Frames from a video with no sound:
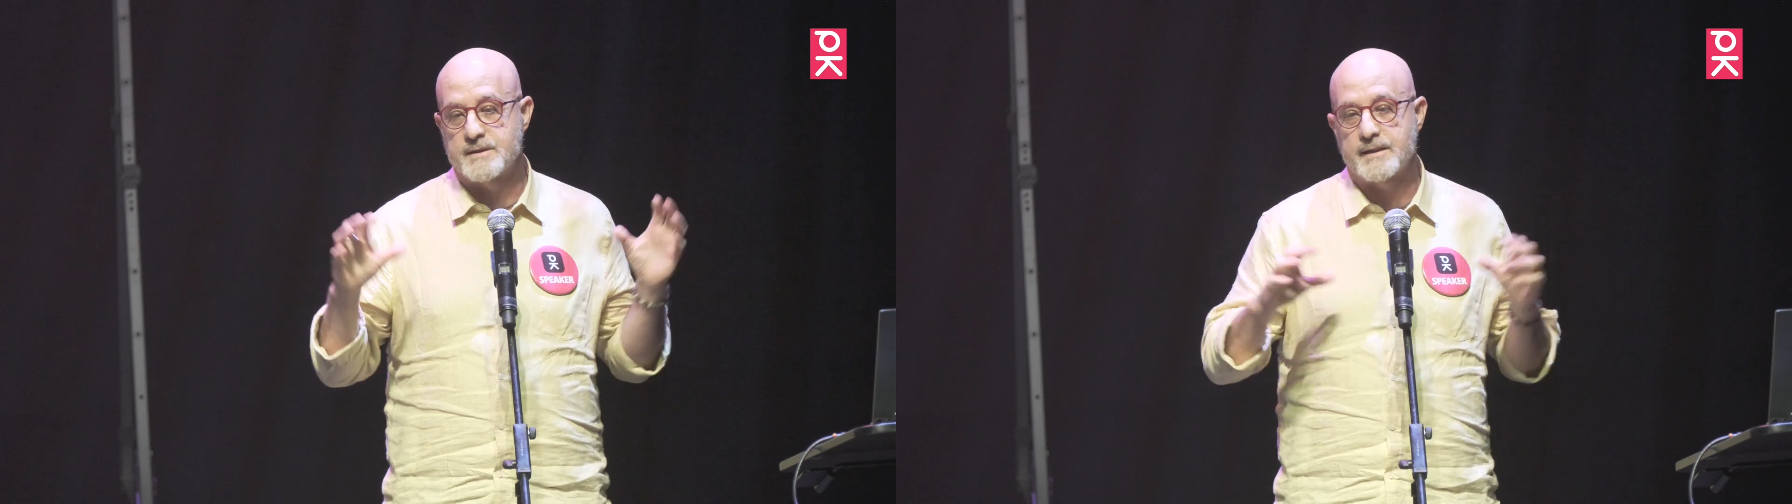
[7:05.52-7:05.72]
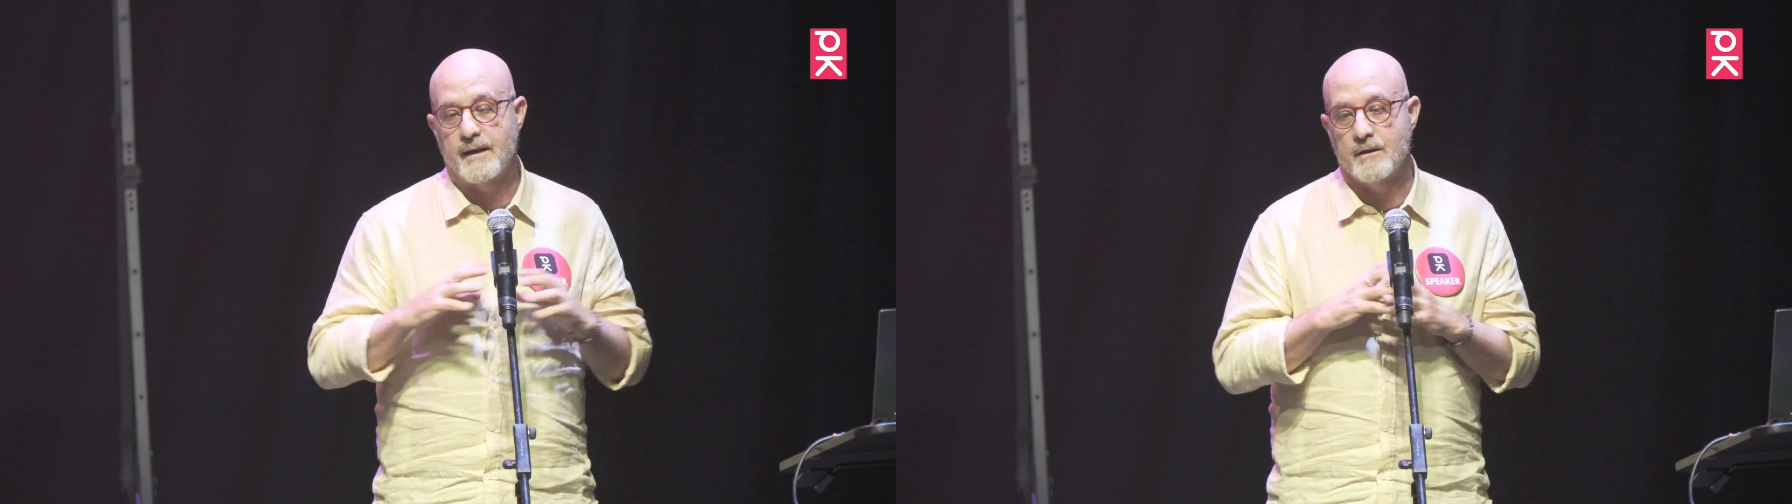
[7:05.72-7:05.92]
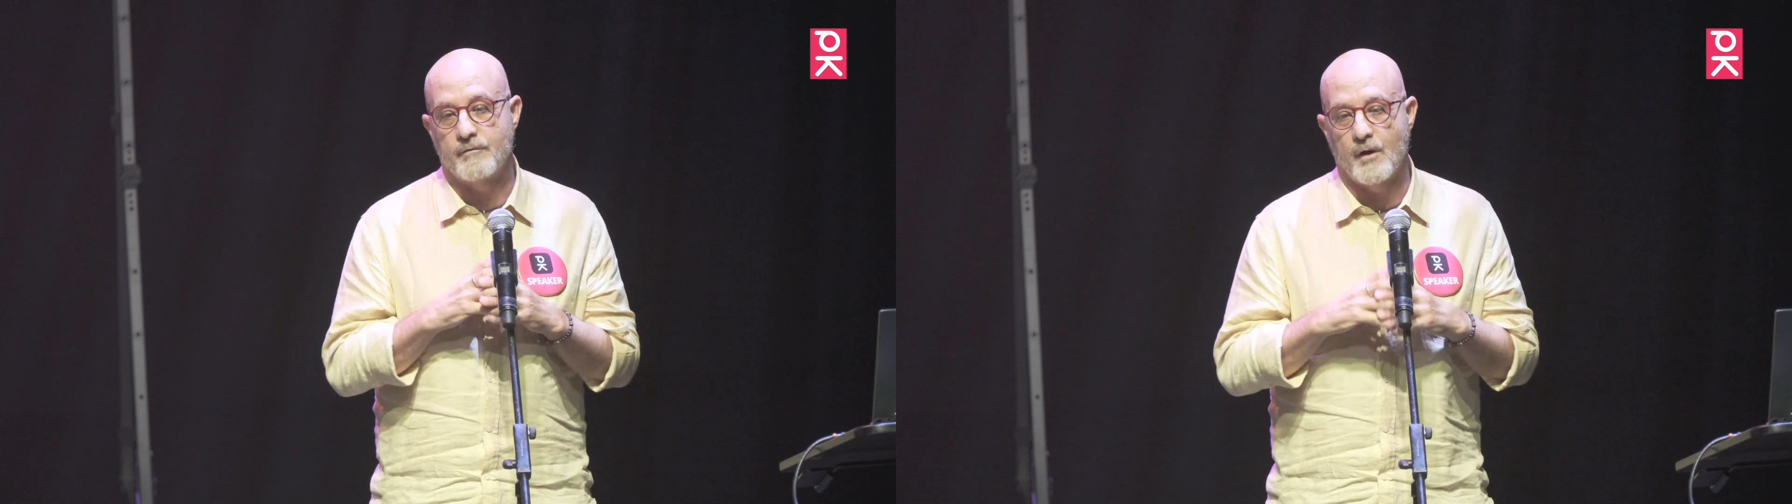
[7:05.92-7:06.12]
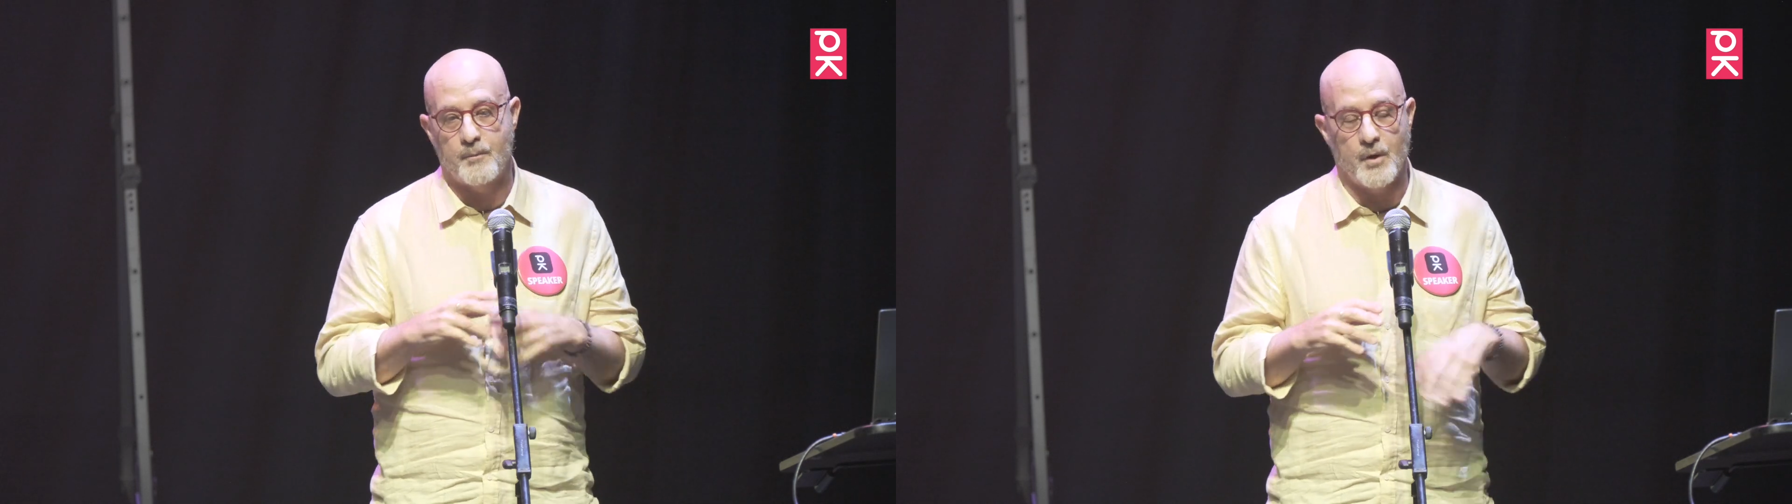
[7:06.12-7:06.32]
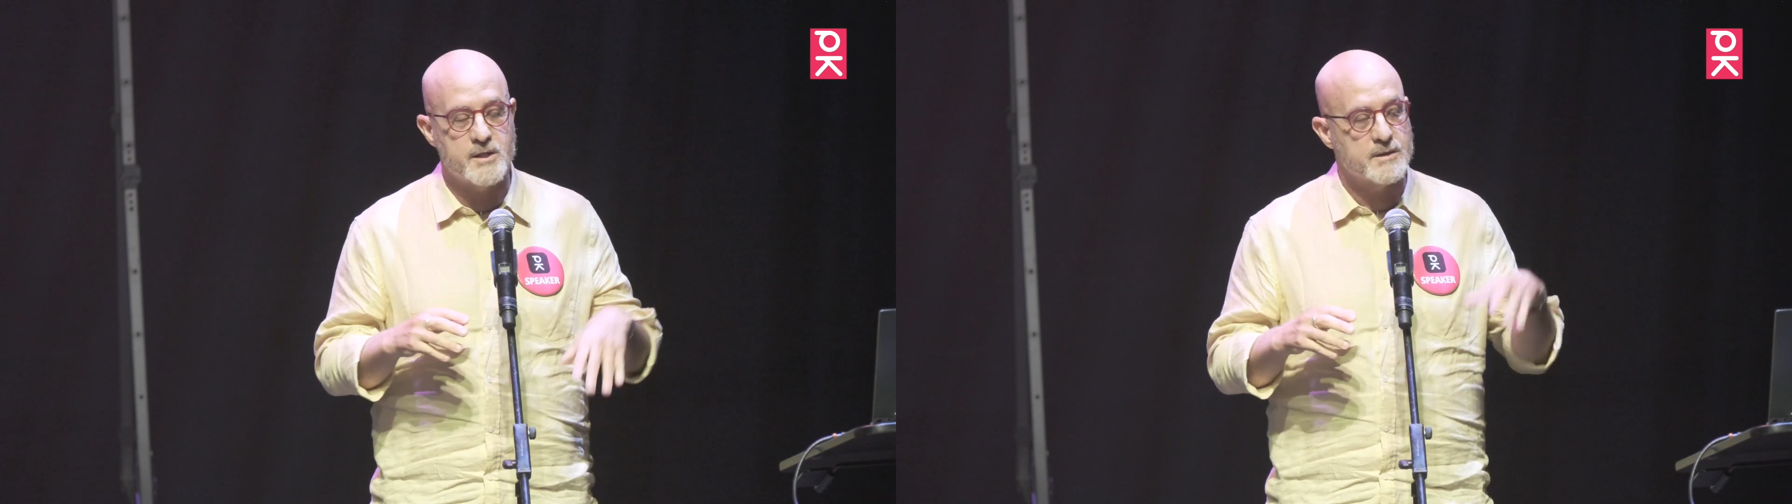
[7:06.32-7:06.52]
scale of the
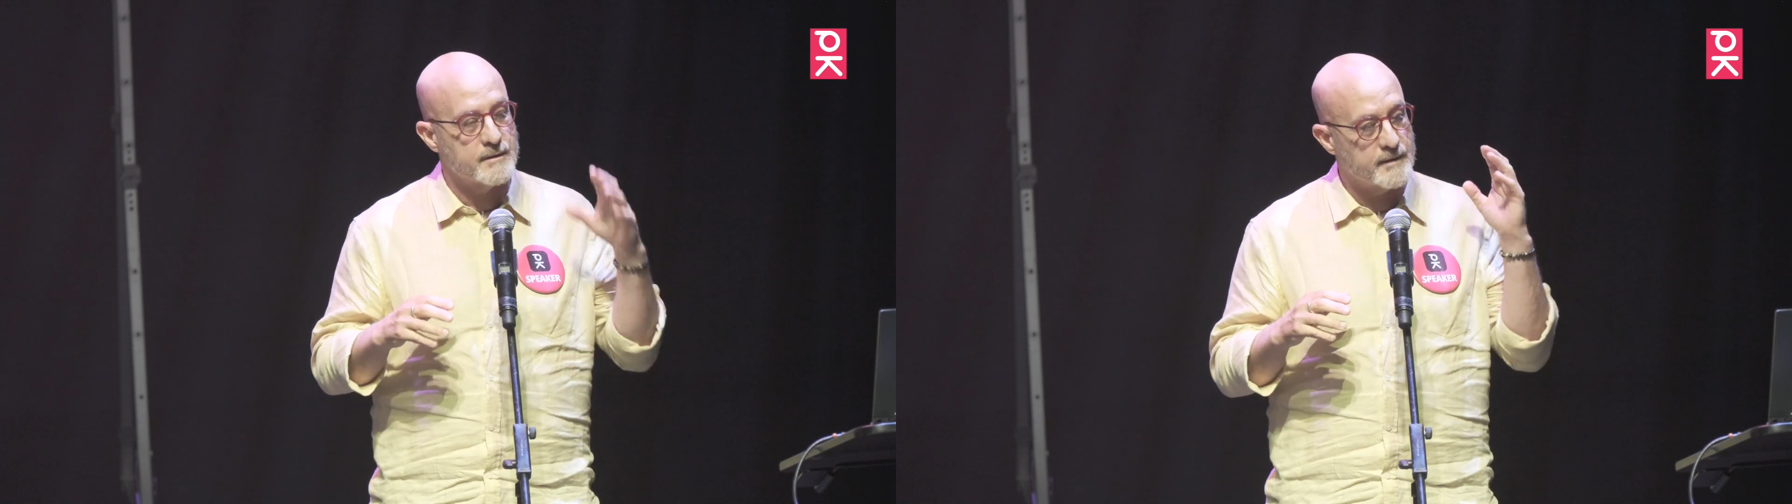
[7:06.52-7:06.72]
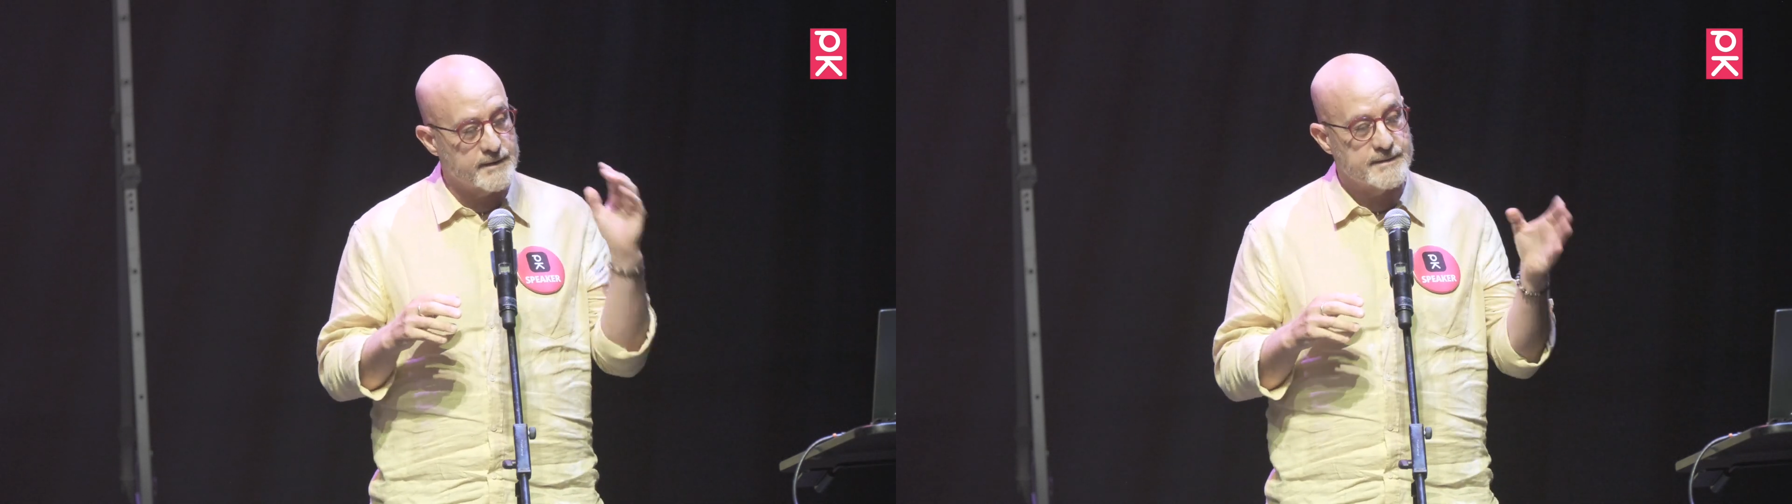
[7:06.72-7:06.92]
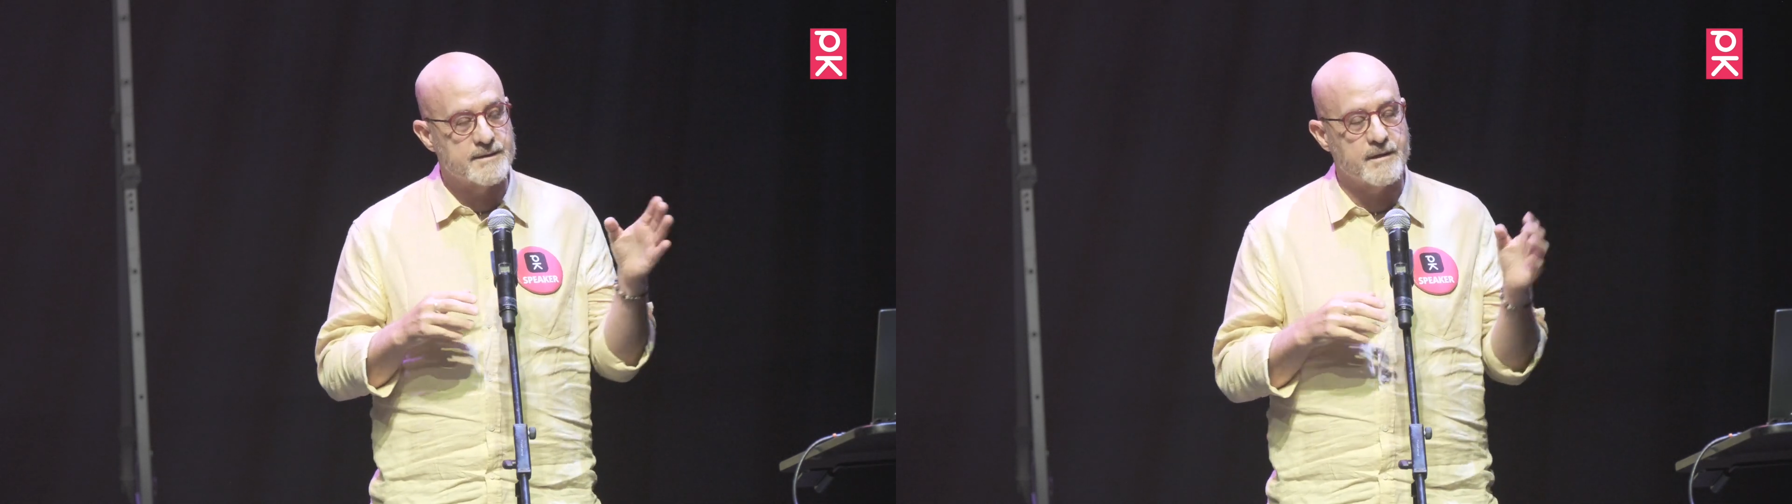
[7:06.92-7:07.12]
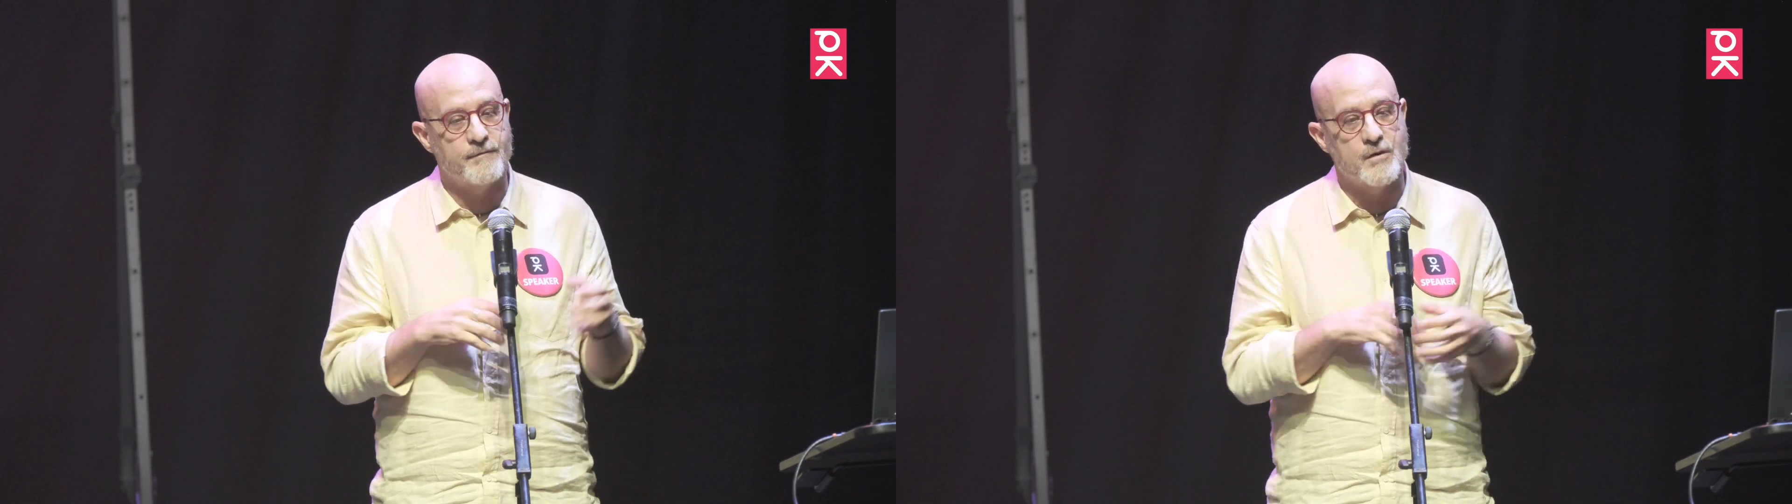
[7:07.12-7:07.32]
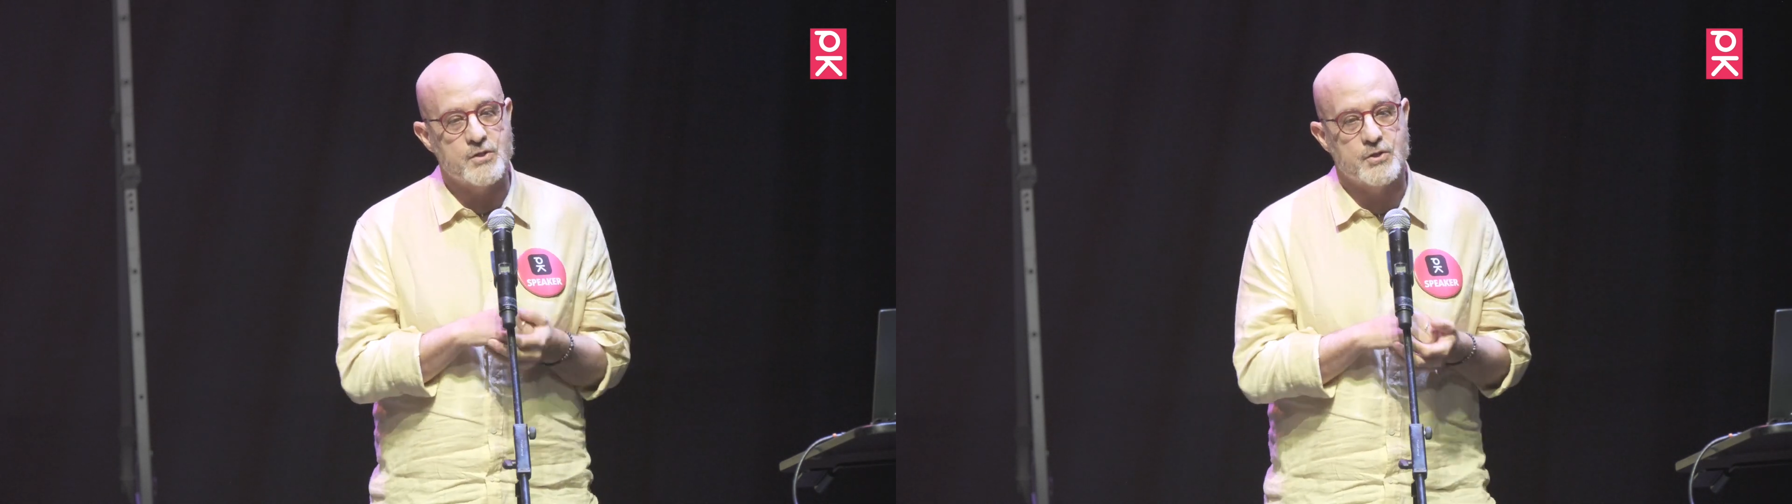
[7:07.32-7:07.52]
operation. This is the
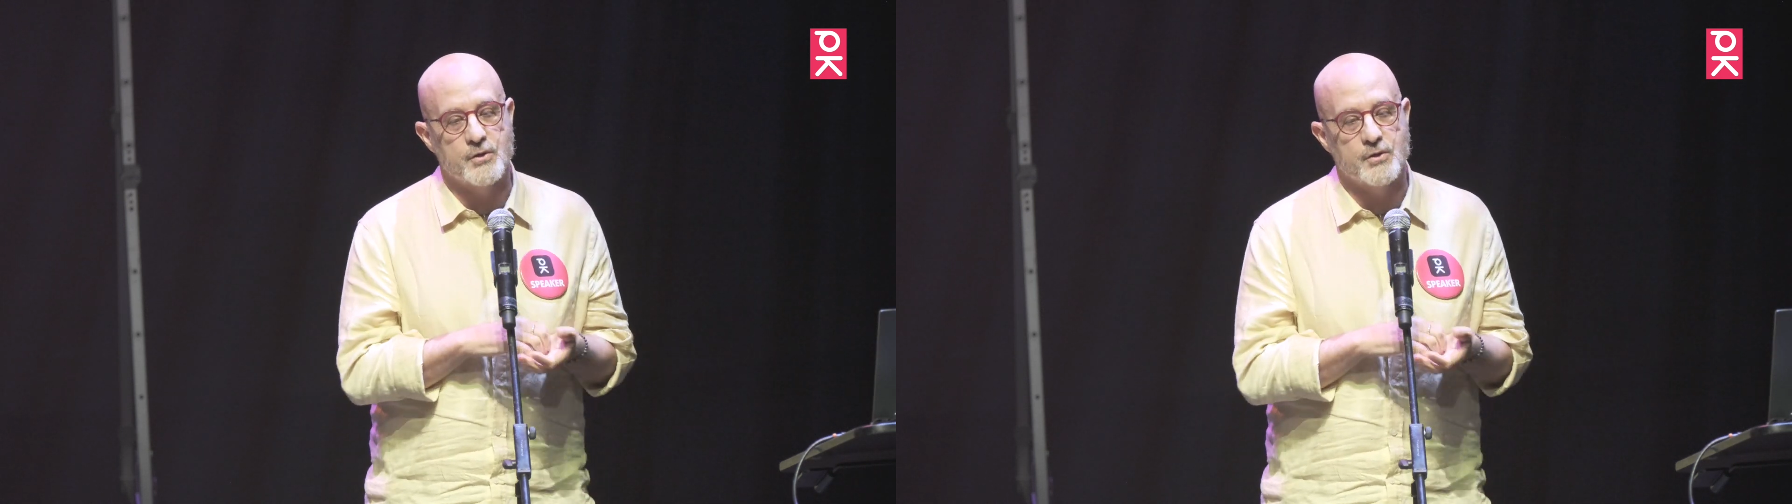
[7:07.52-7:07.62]
first